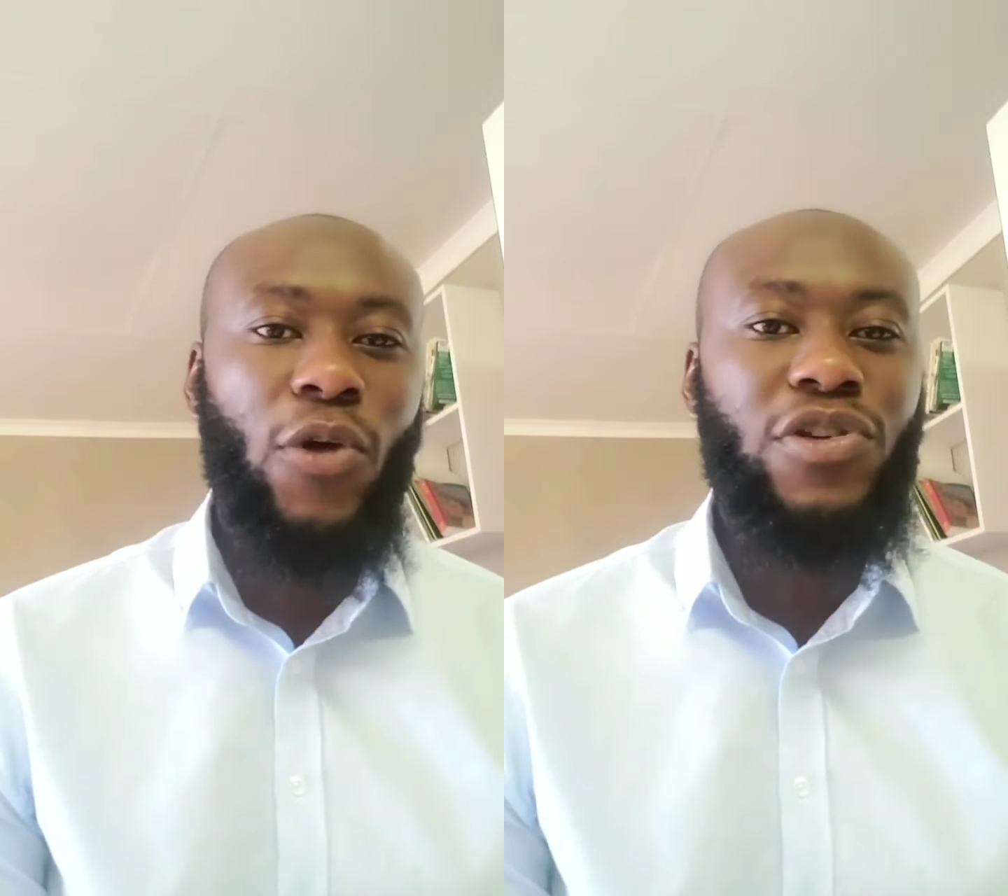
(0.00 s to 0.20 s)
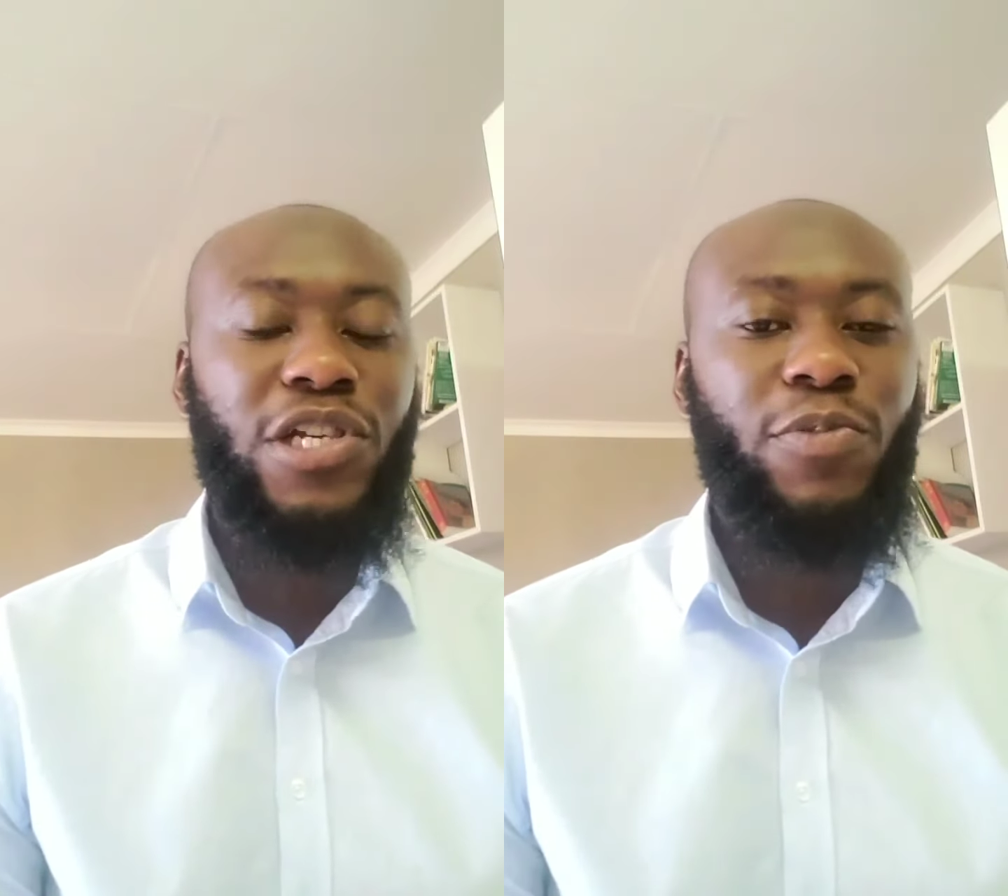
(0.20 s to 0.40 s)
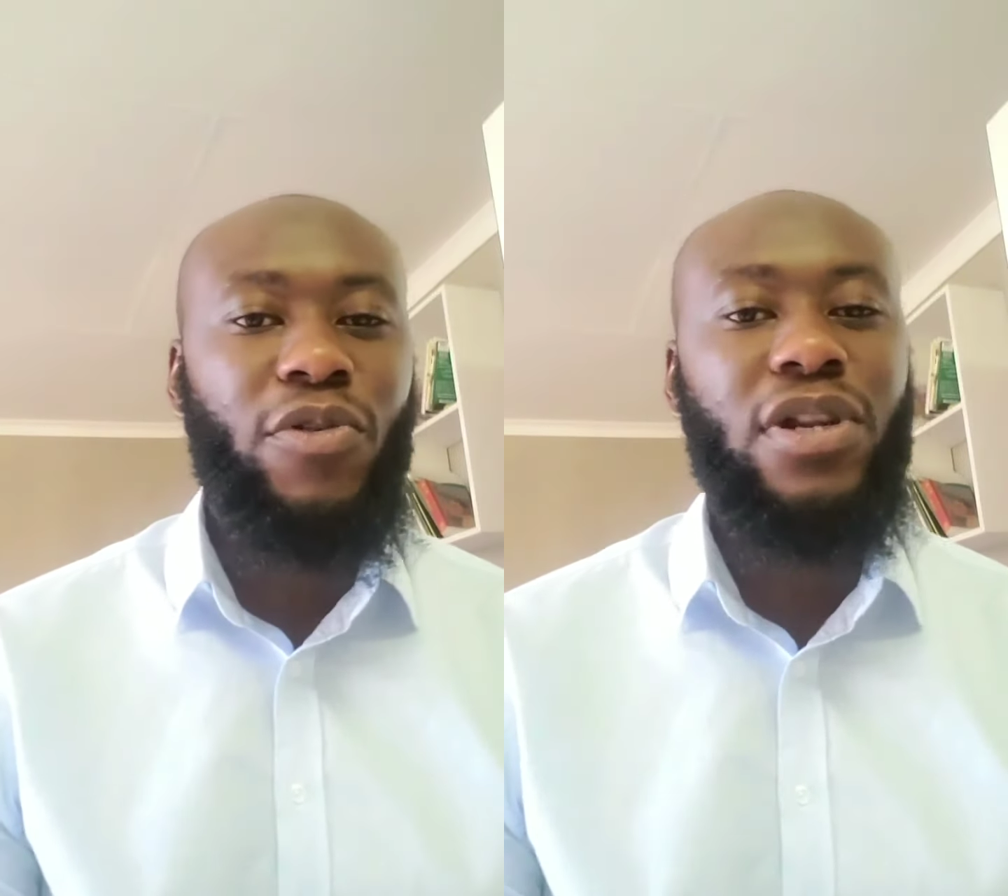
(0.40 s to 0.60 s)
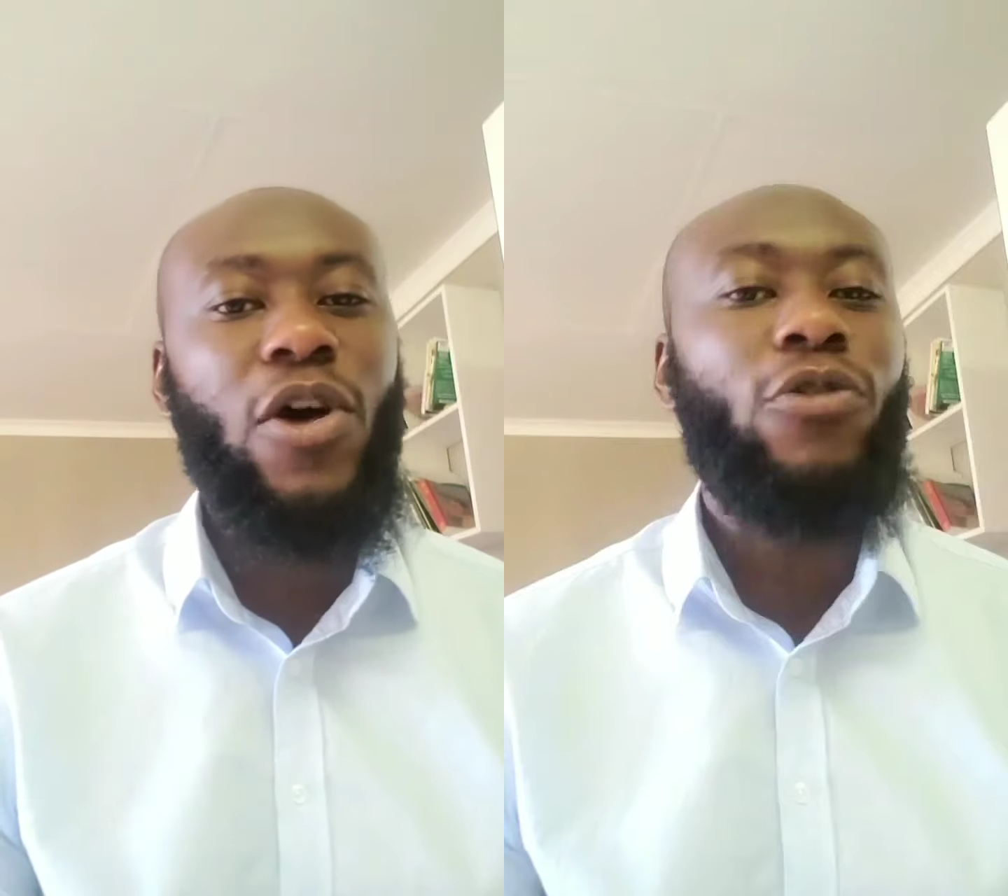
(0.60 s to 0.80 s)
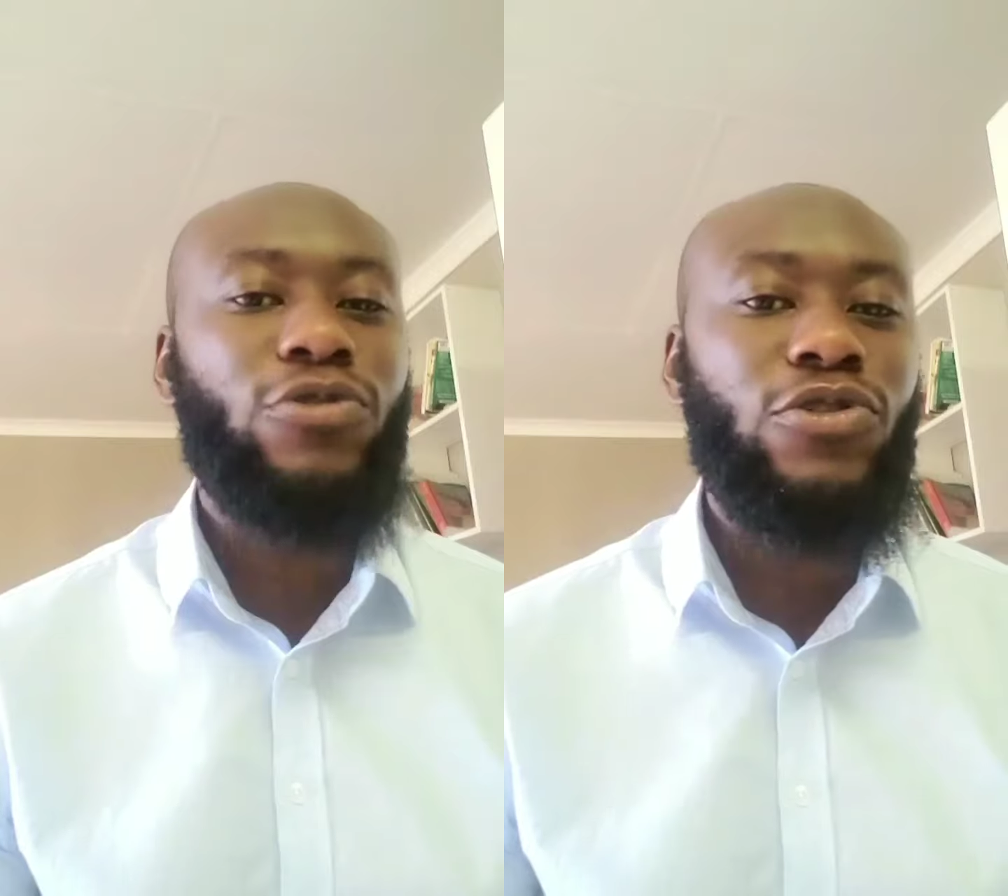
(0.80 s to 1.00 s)
Holy
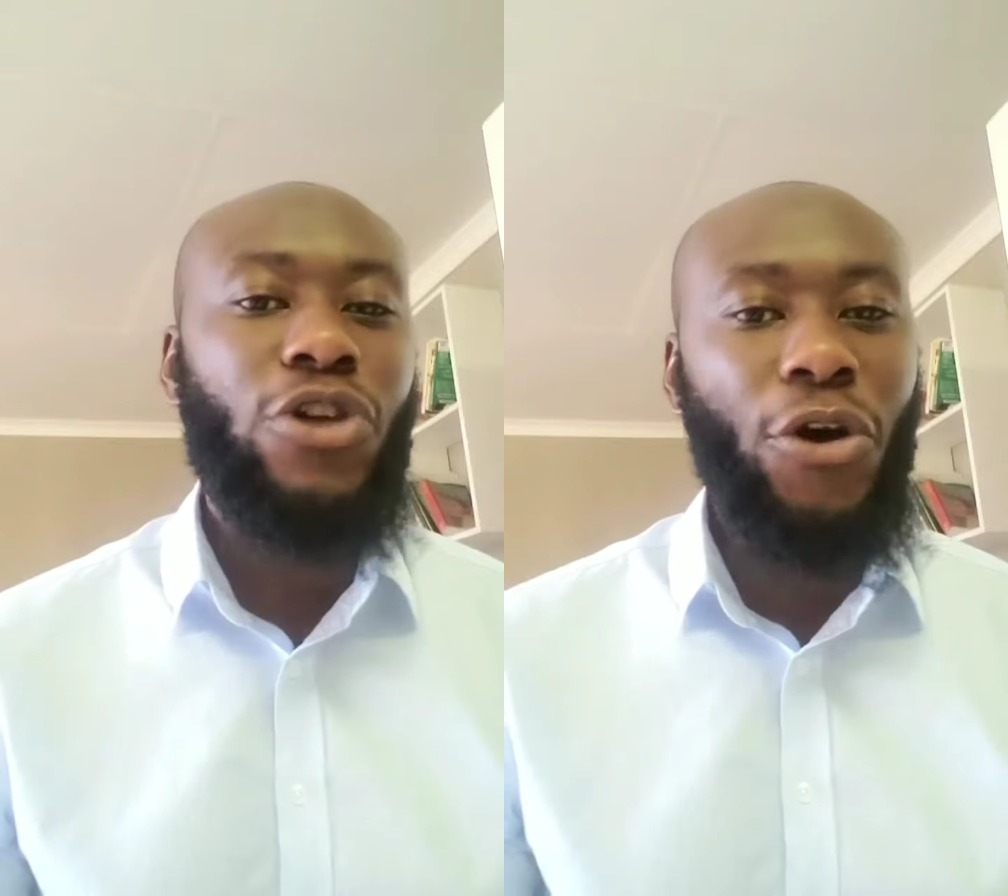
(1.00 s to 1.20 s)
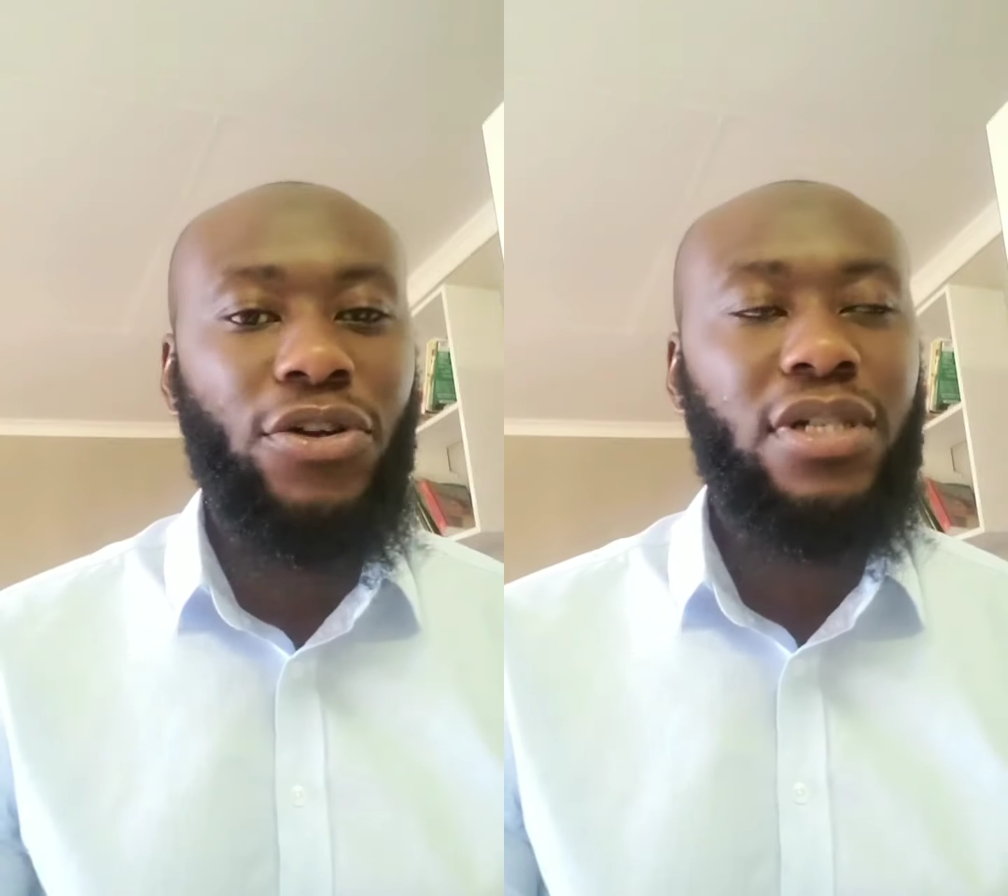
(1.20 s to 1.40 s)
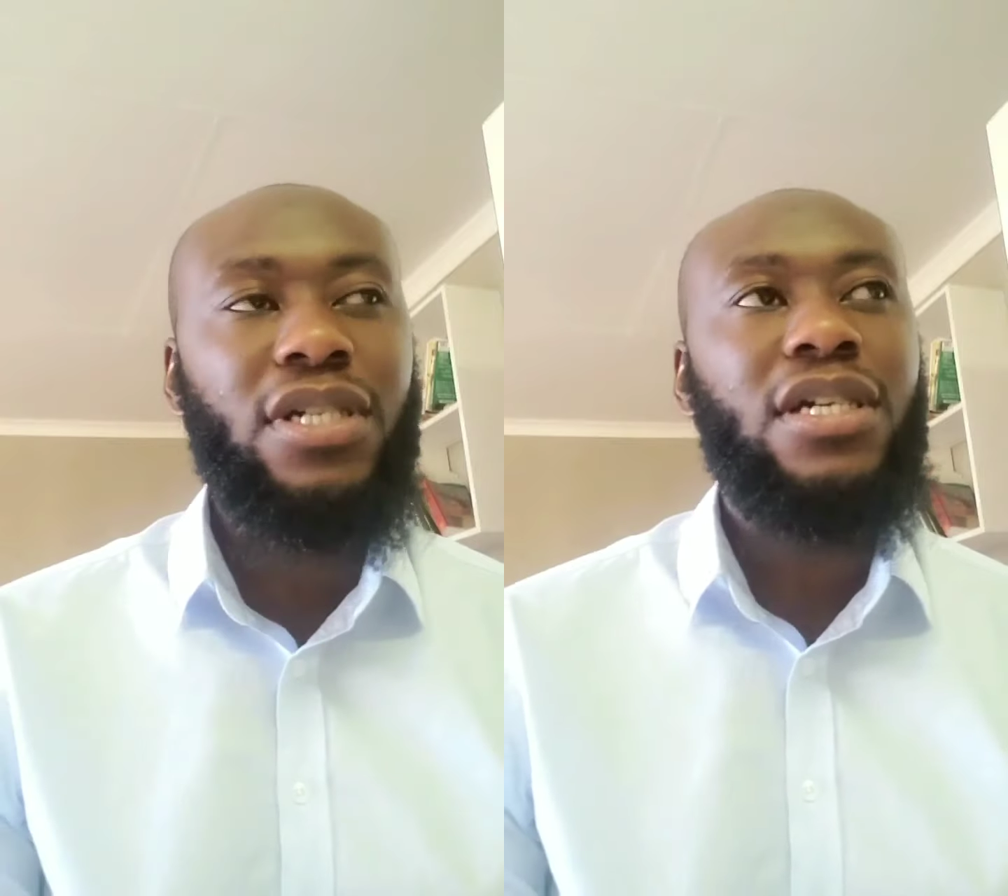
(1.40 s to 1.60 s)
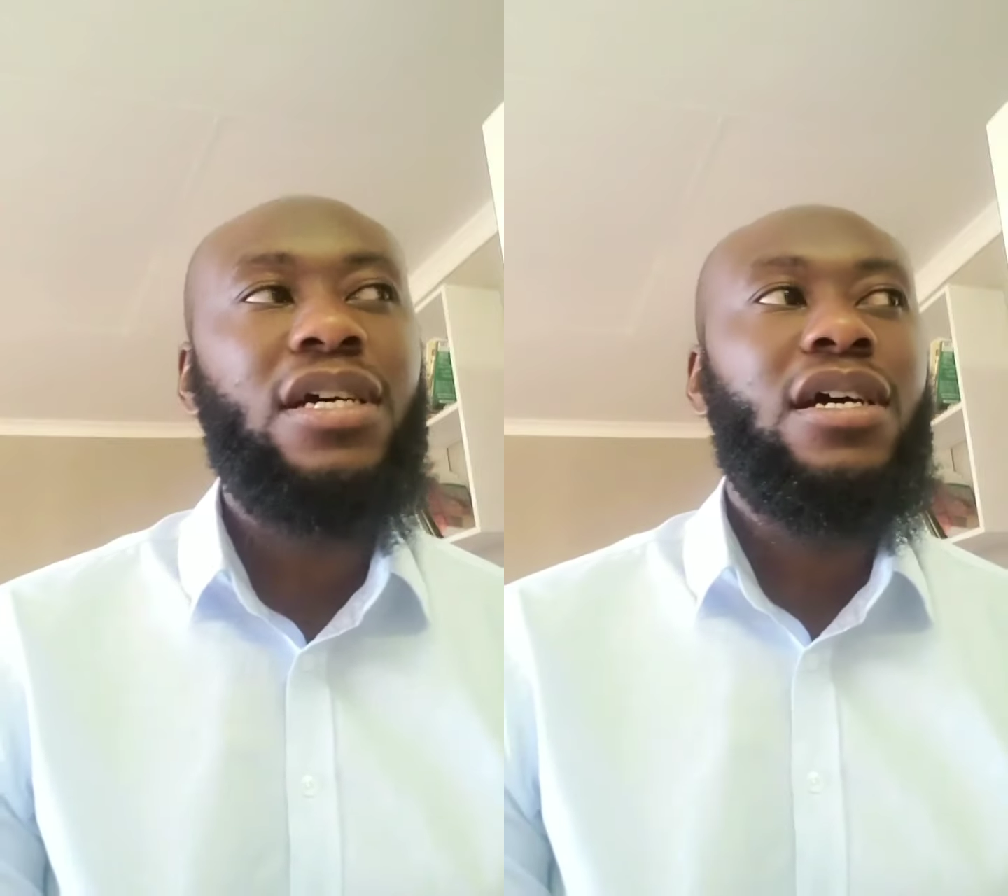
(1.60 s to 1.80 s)
Spirit, those who don't,